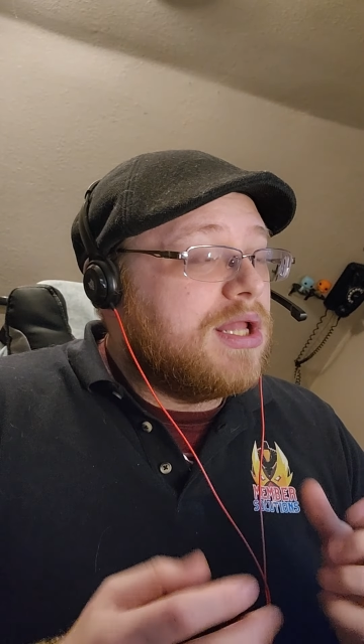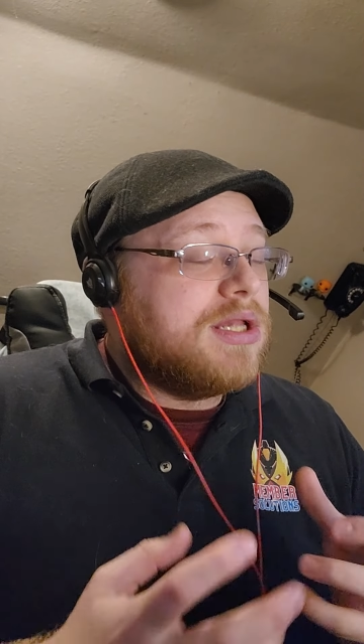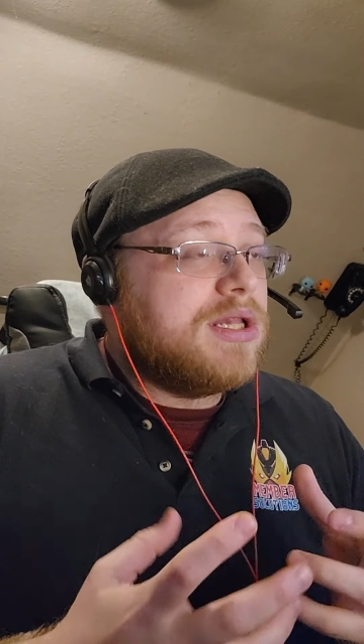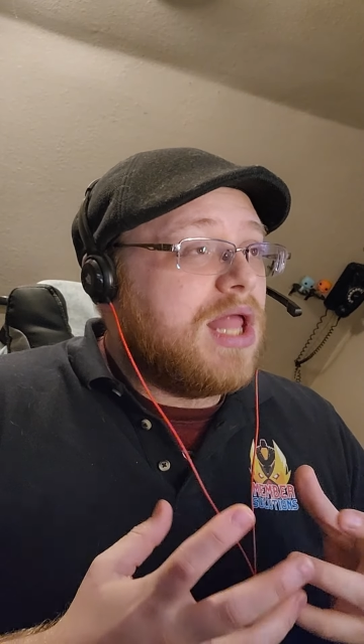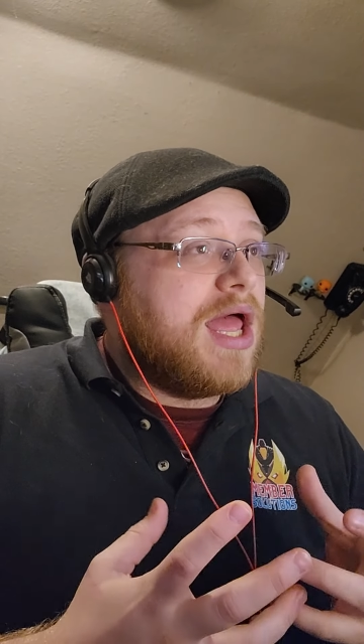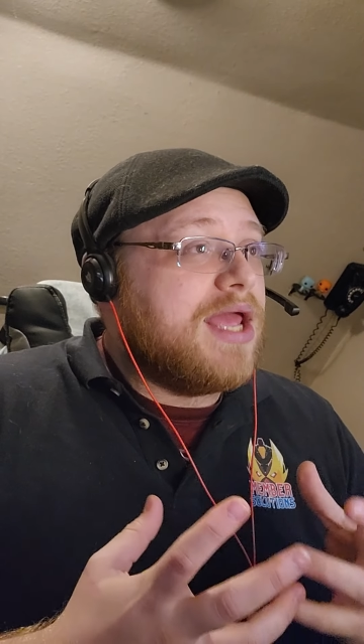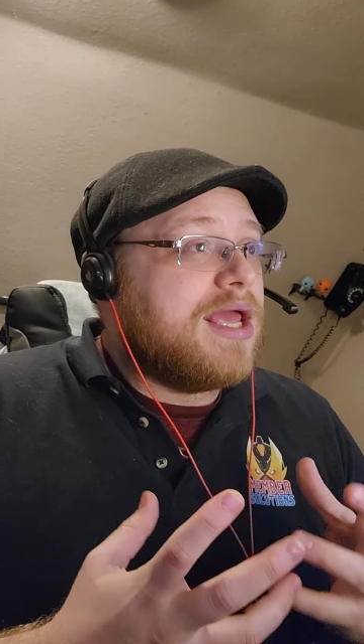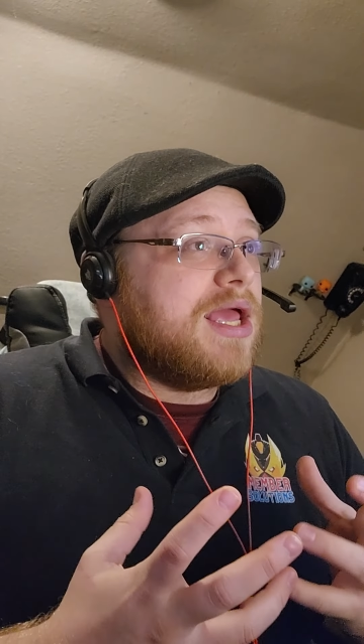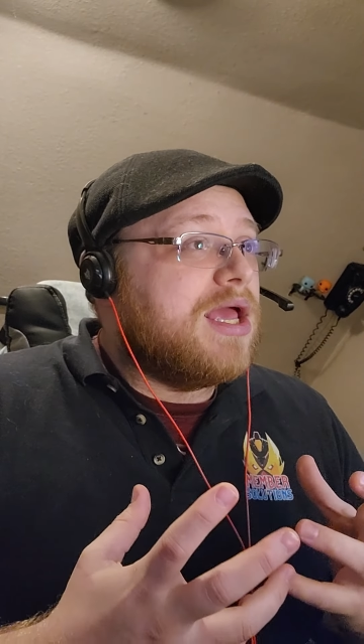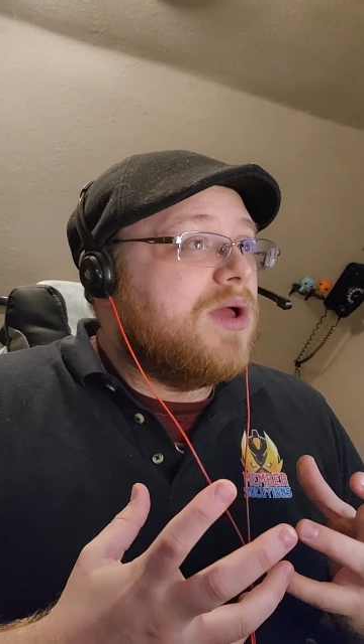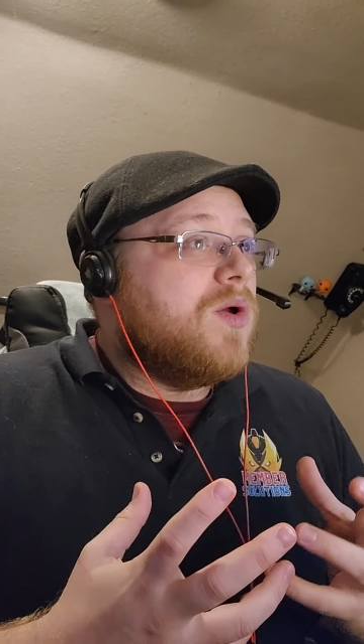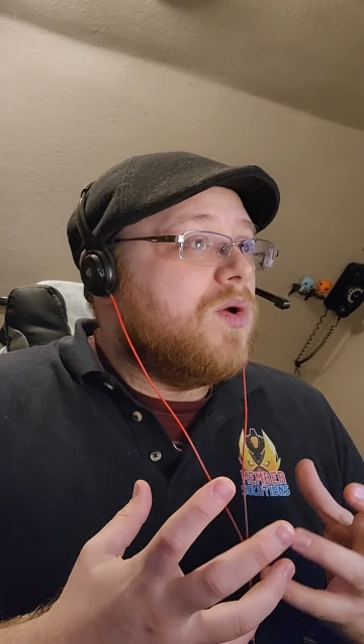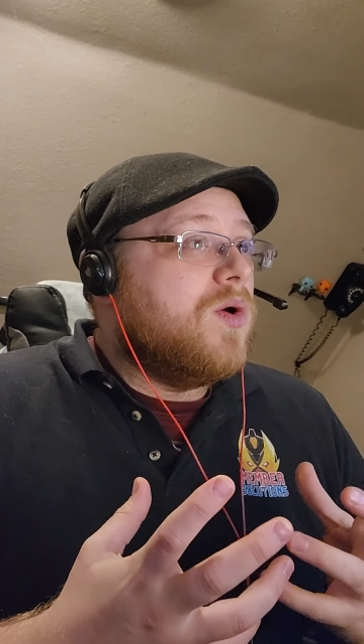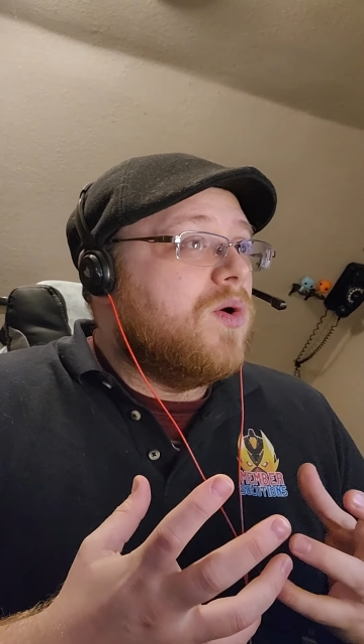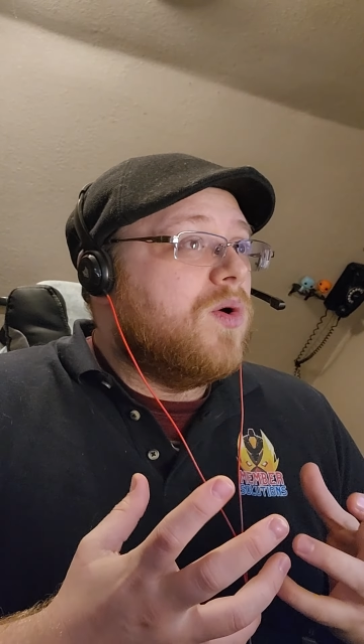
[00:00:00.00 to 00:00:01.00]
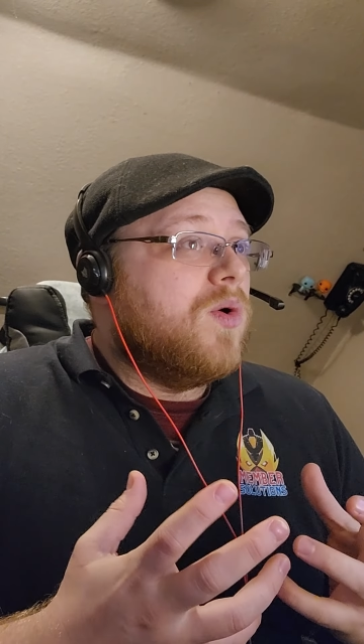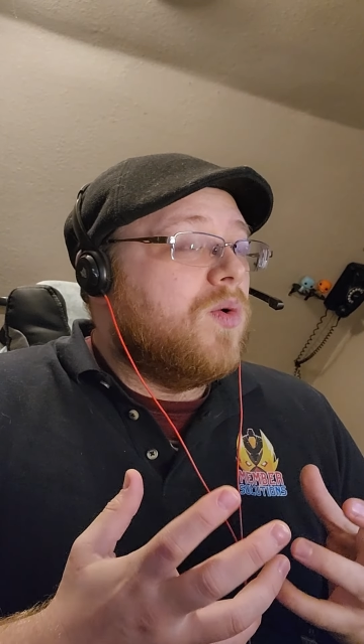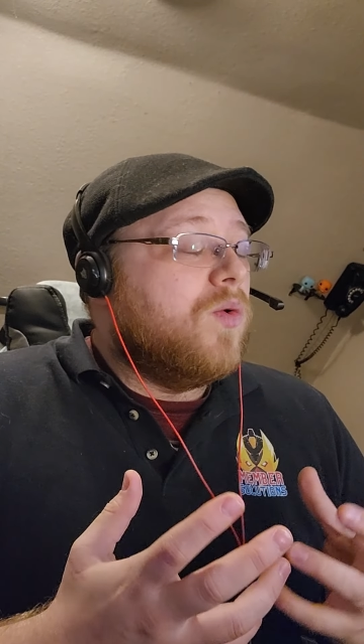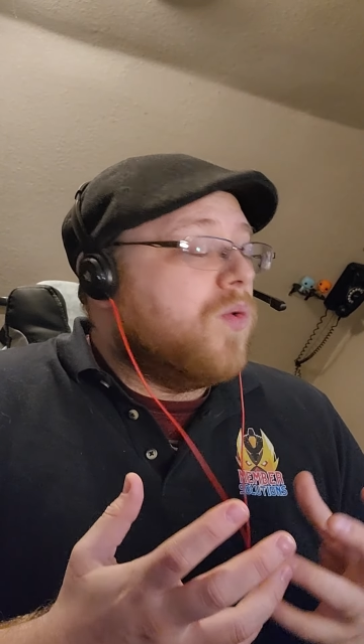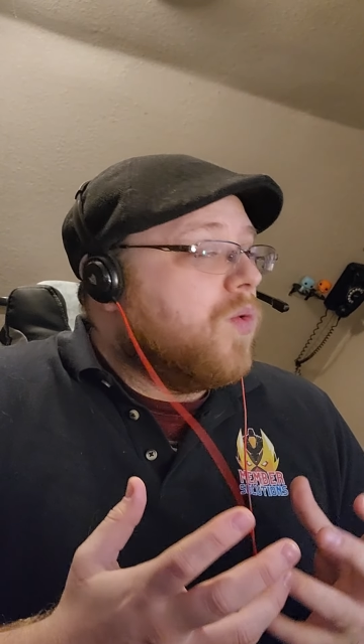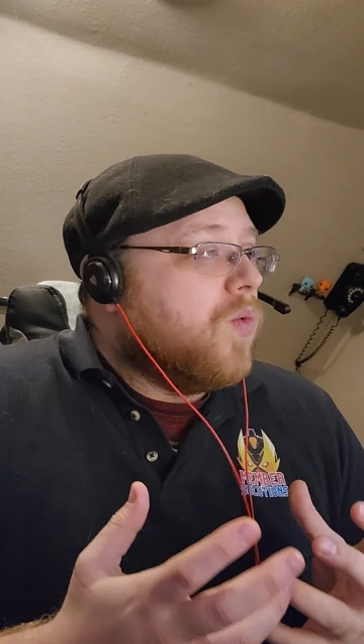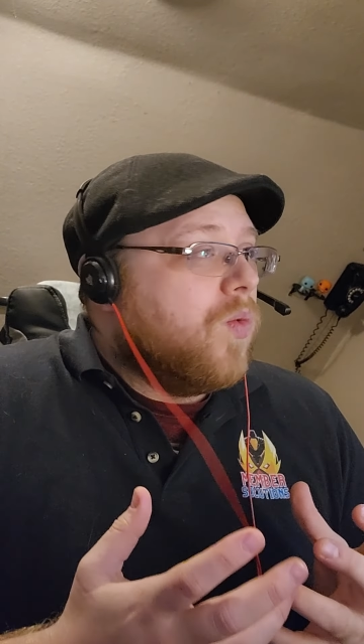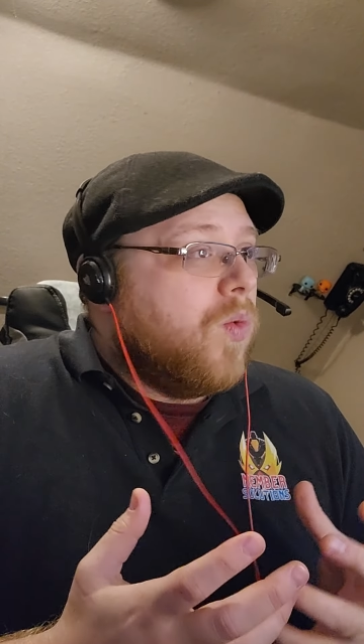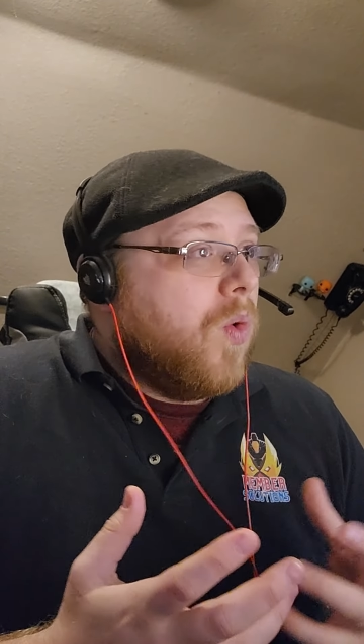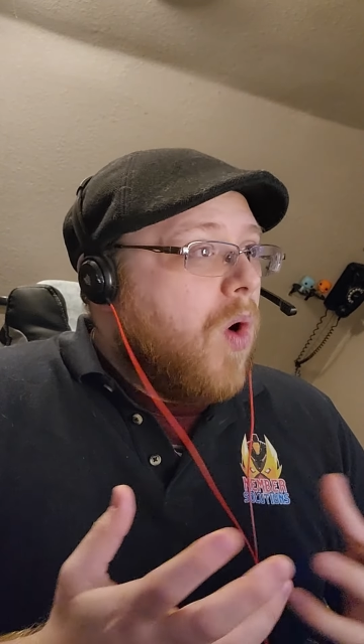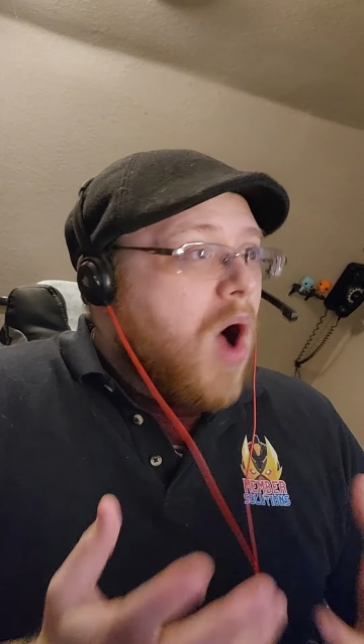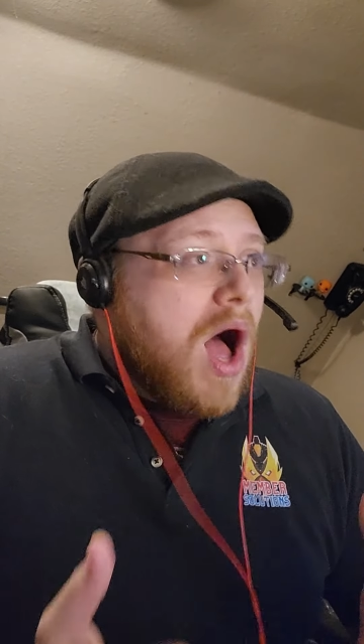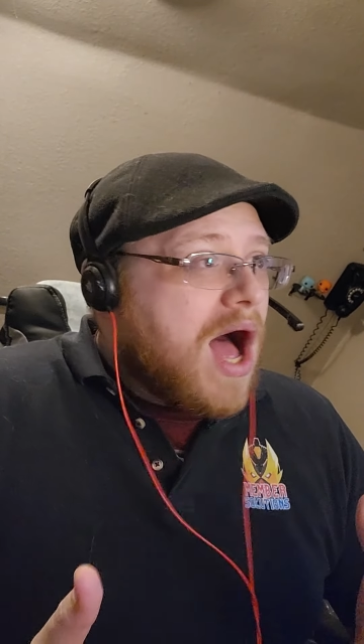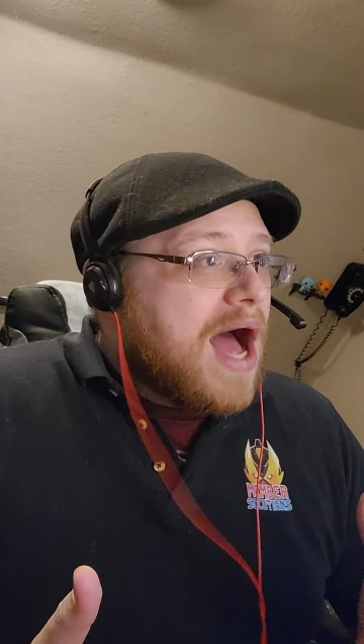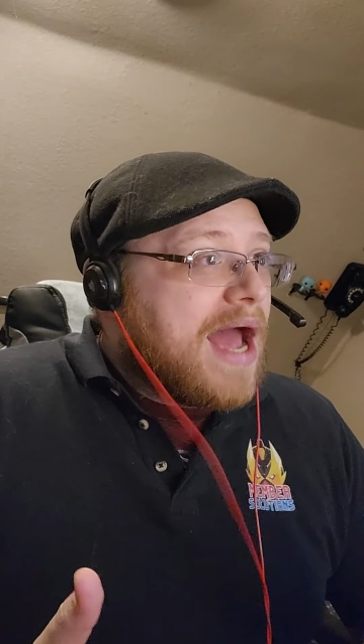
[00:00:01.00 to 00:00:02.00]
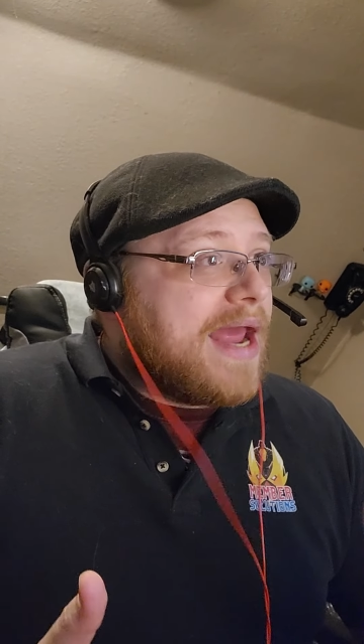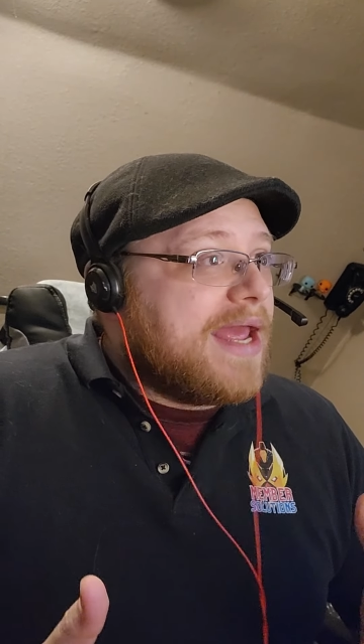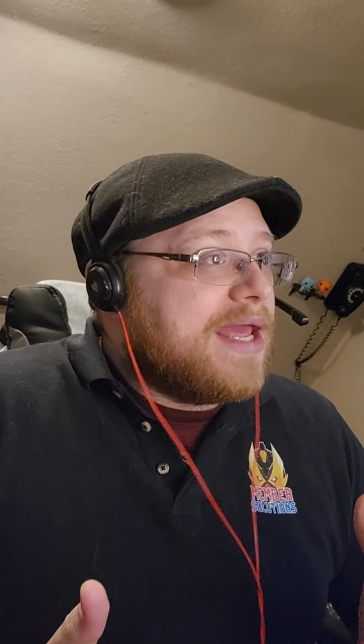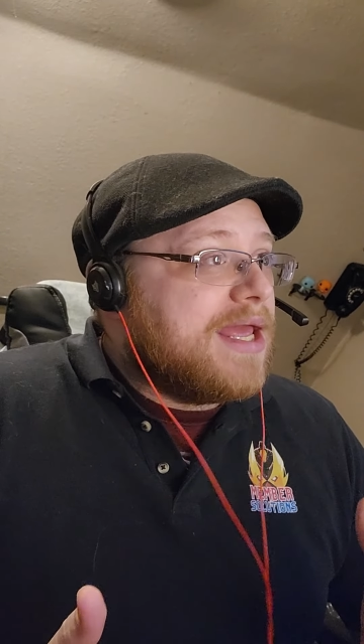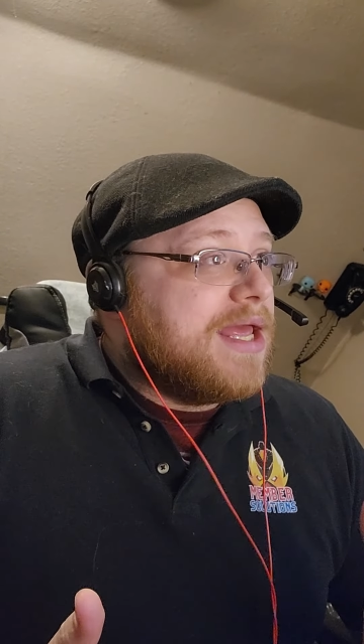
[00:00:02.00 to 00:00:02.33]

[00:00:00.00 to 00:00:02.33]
Like, why?